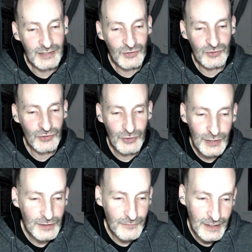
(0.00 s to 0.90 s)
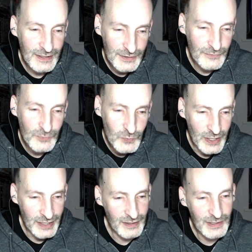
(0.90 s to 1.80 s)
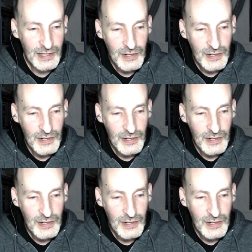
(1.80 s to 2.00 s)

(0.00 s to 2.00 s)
So you need to find a different way